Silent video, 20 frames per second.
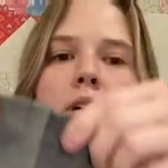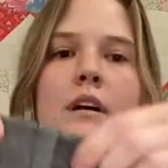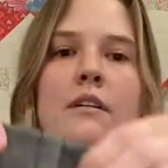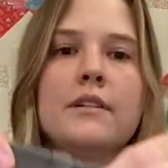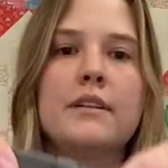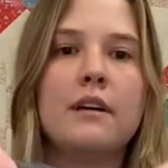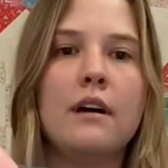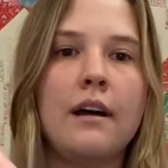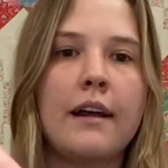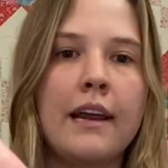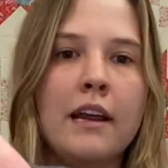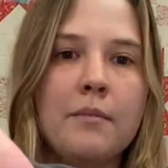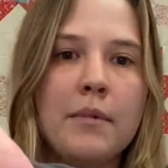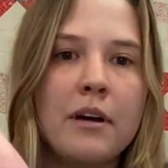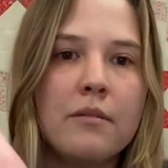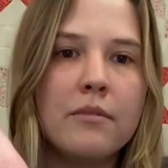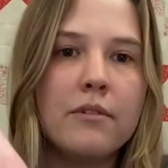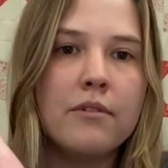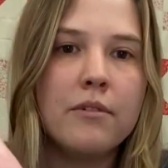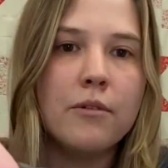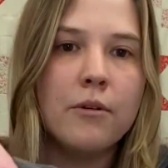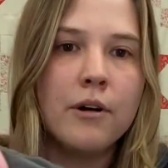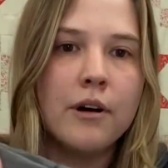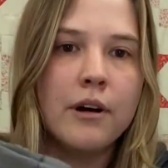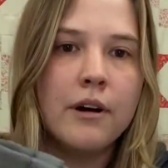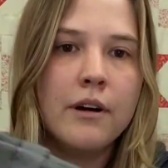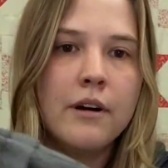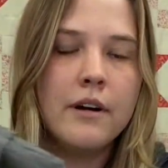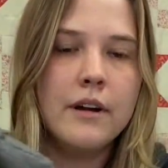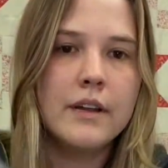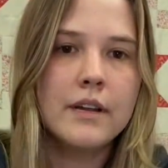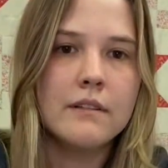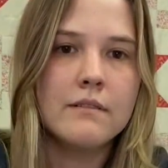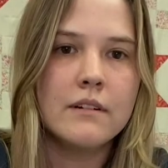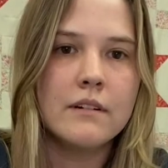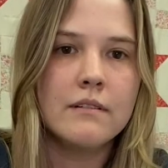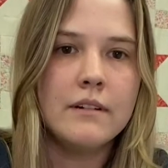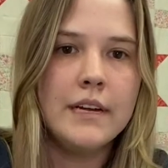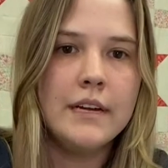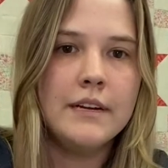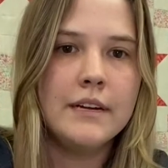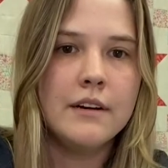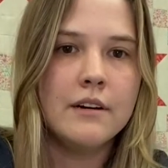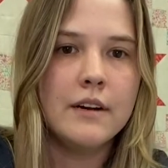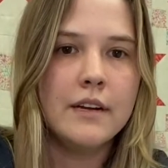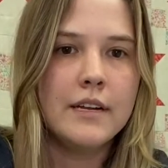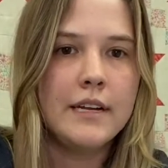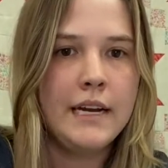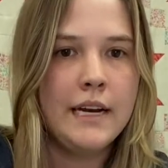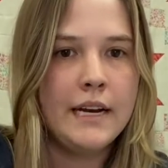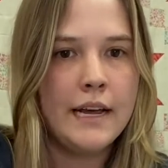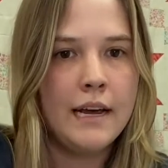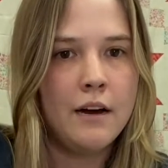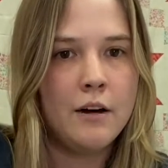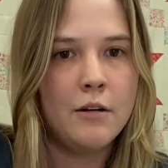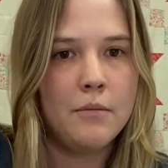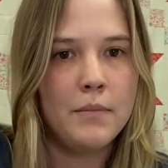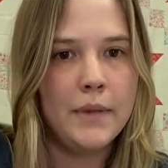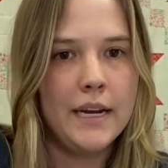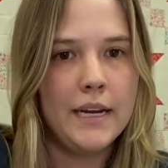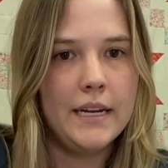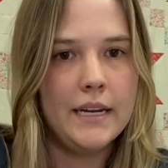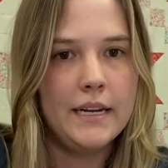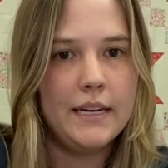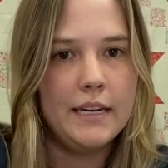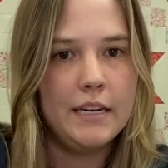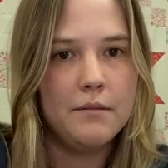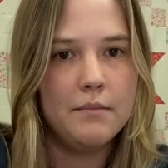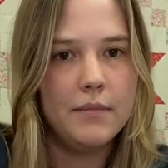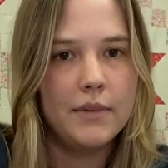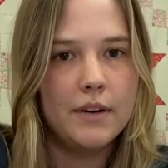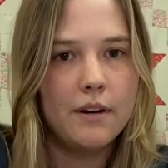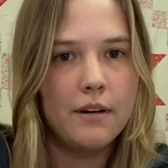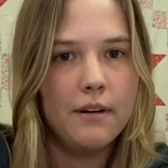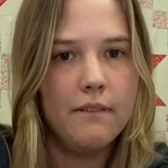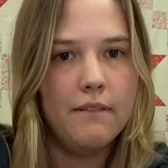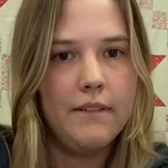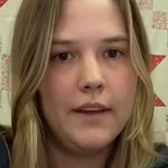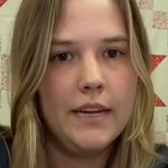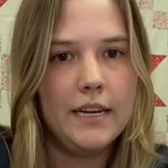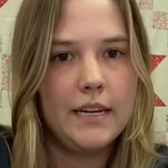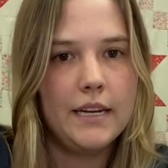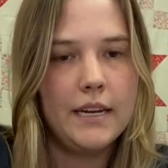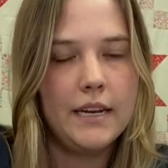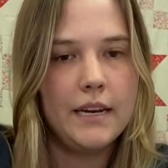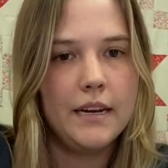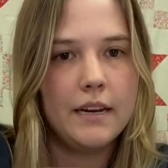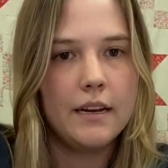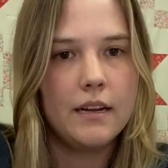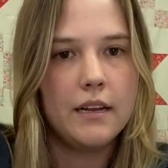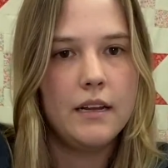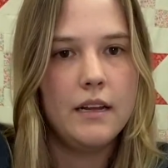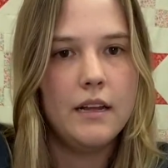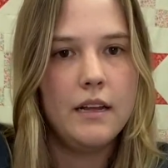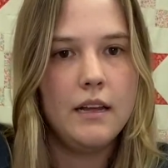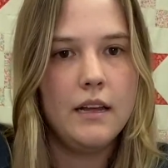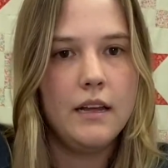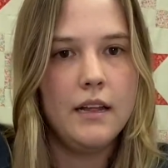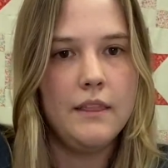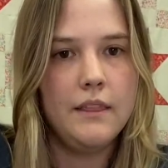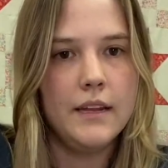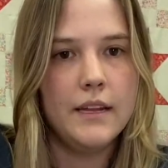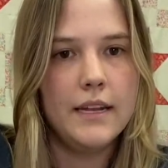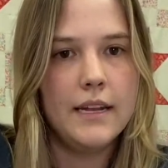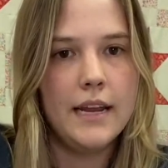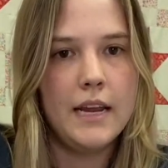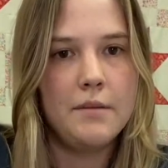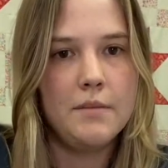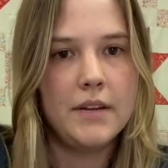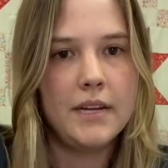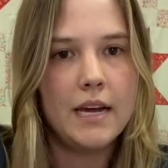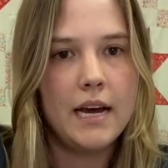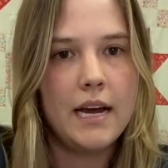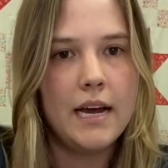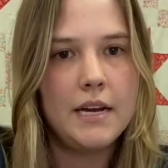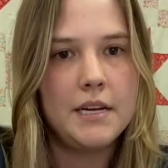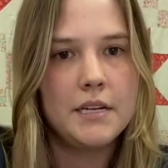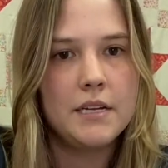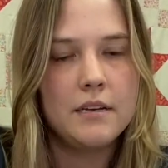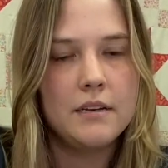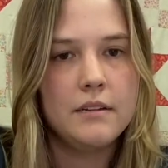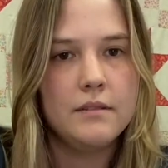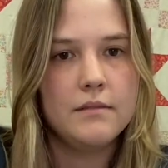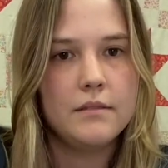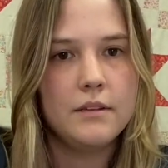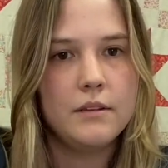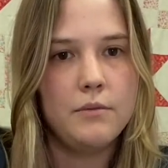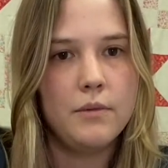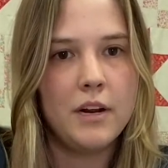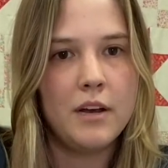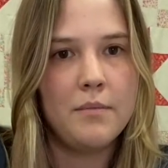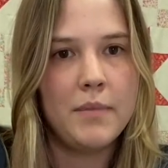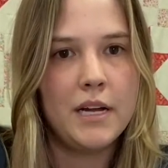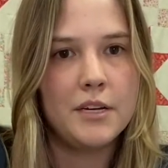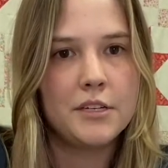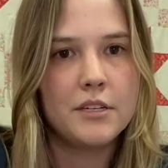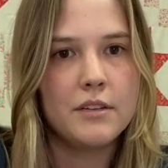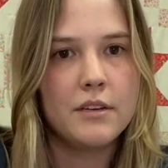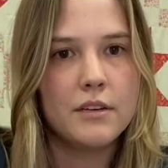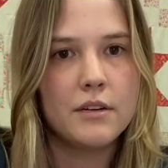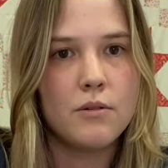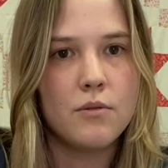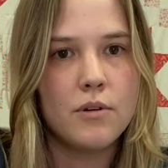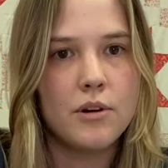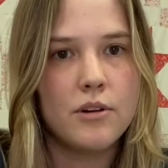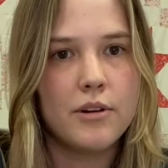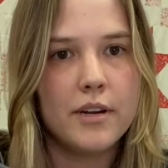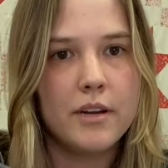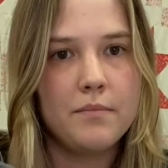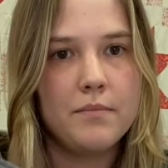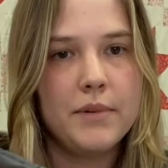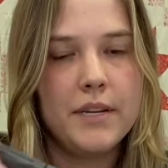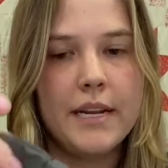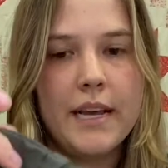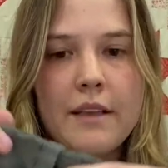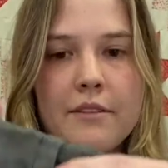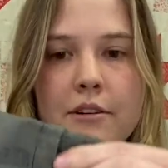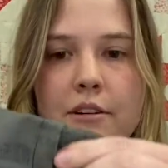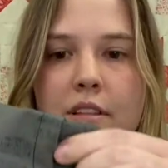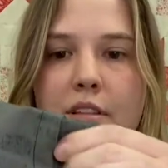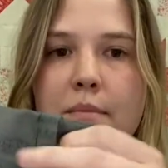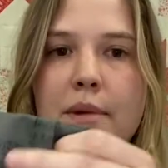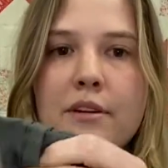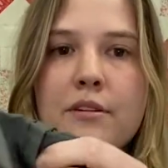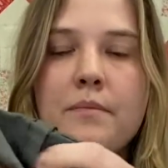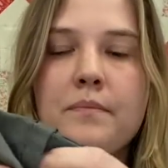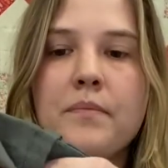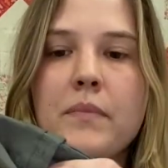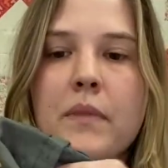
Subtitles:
I was talking about before. It's a little easier to see now. My seams are facing the same side when I match those corners up together in the middle.